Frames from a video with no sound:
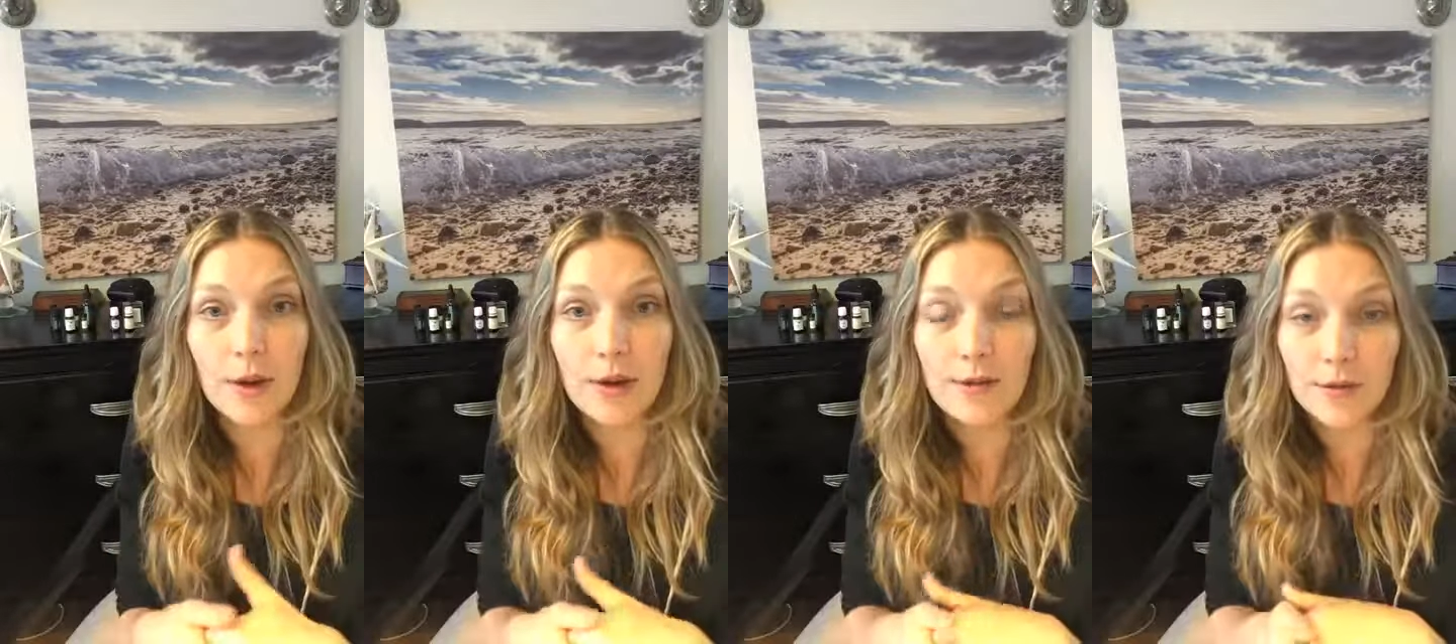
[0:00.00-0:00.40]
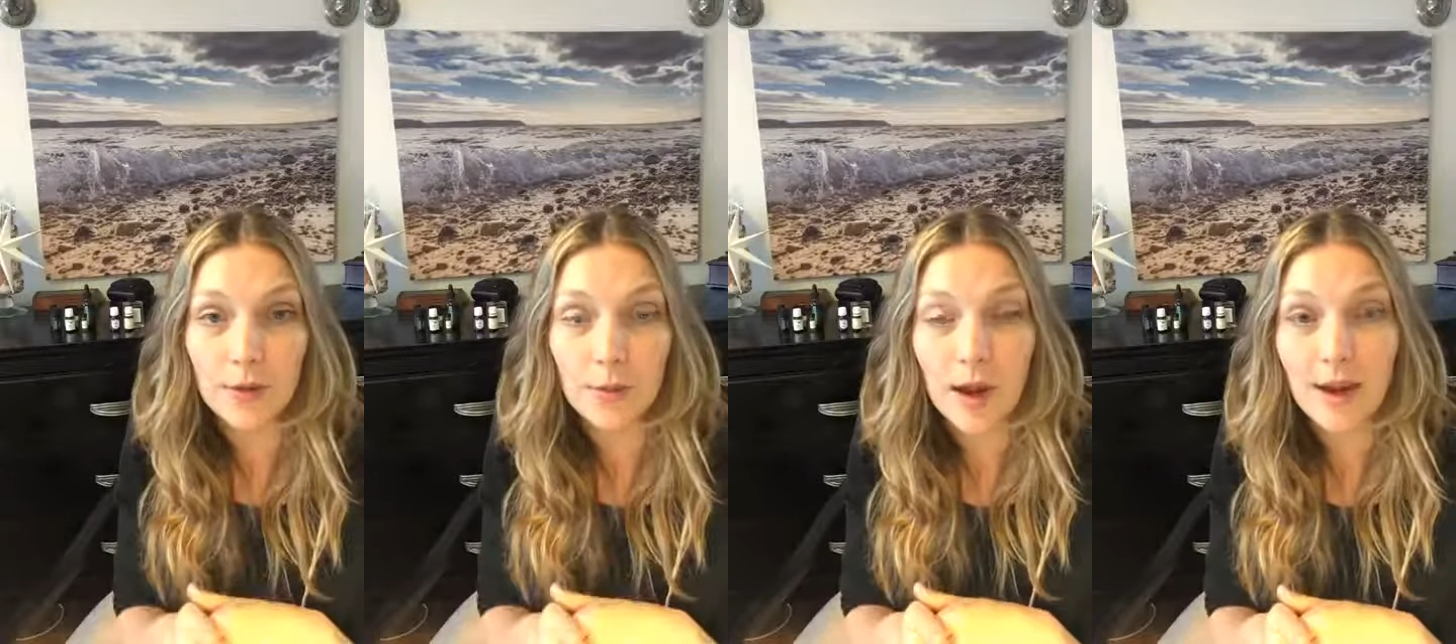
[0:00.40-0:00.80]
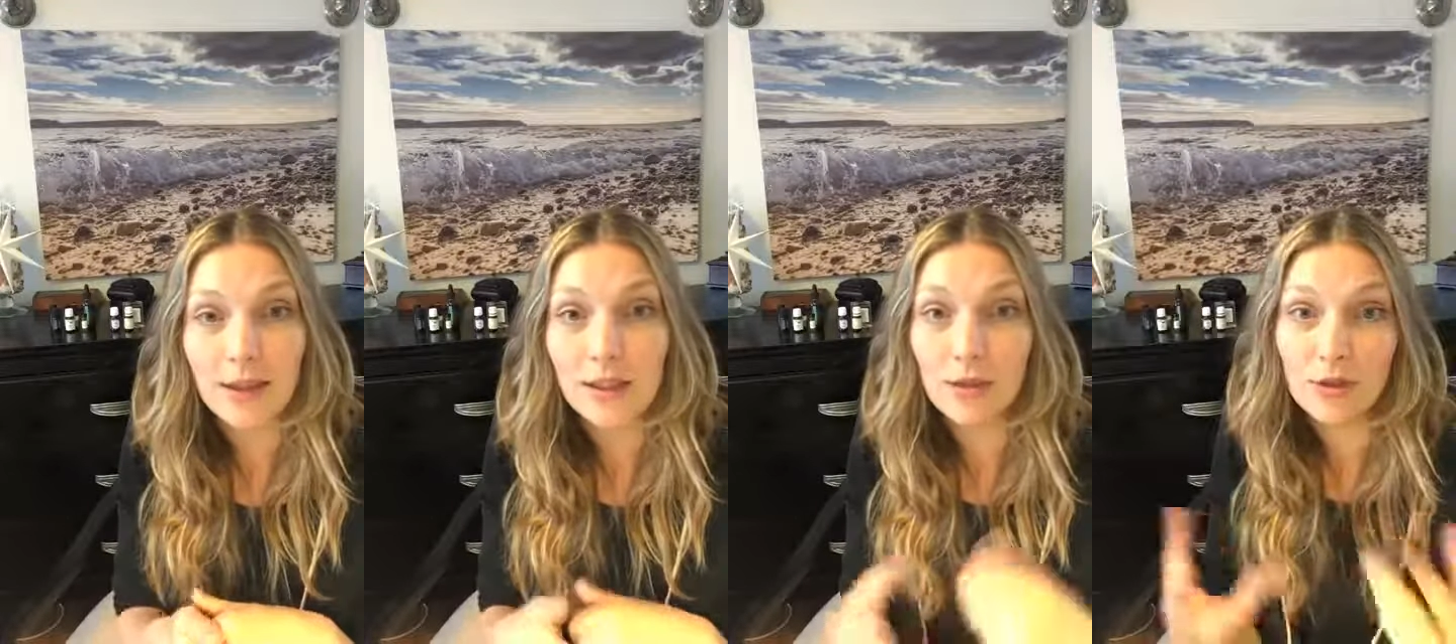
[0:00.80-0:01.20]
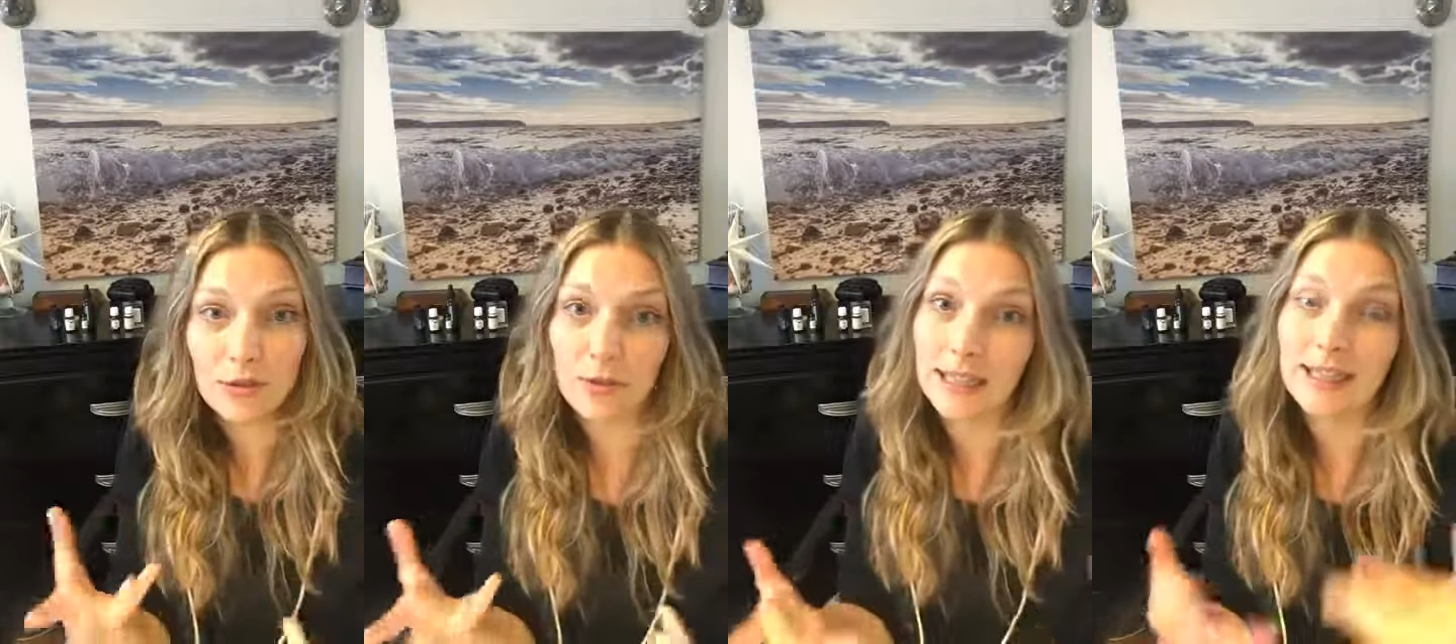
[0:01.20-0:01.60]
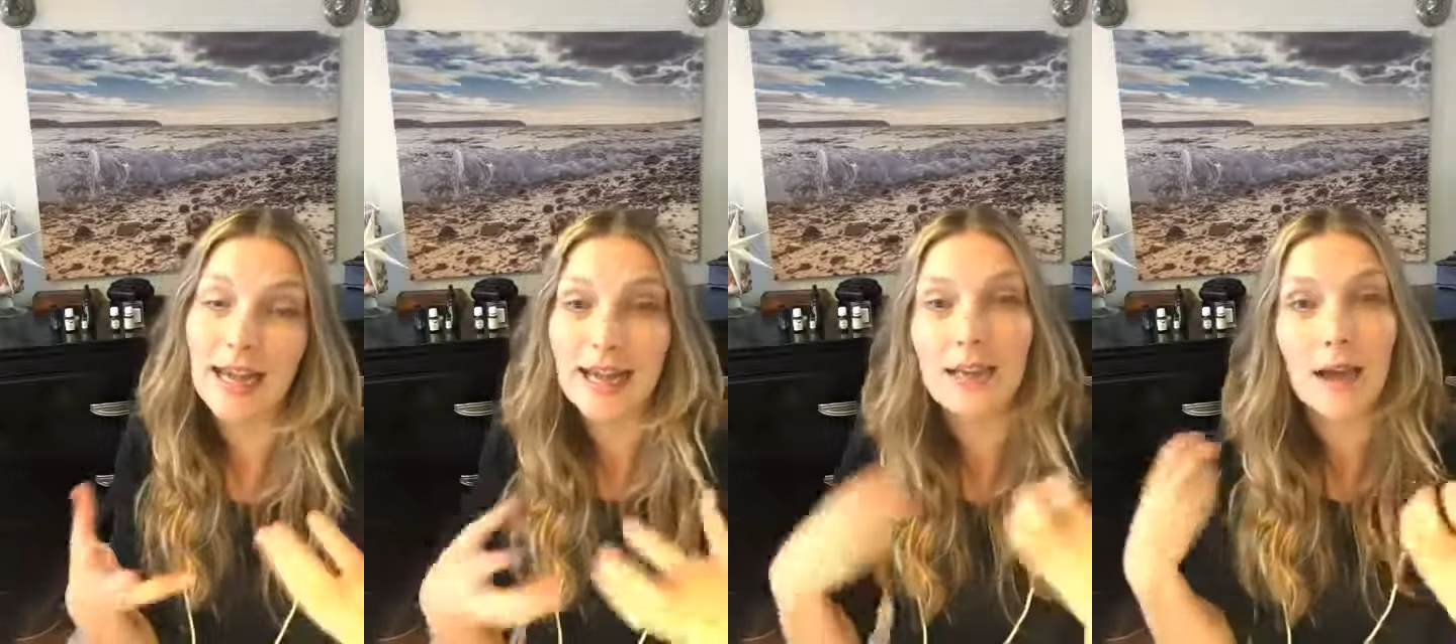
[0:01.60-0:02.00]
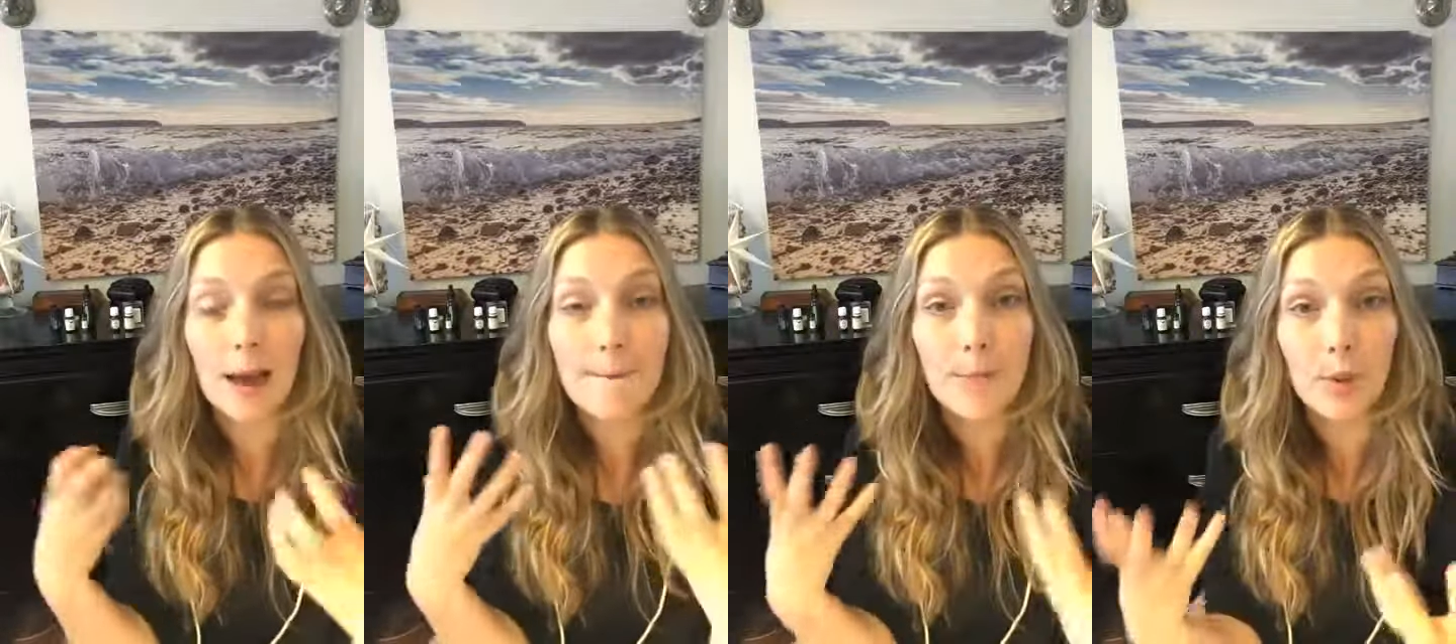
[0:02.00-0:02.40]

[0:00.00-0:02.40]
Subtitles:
oil for a while and you just really like a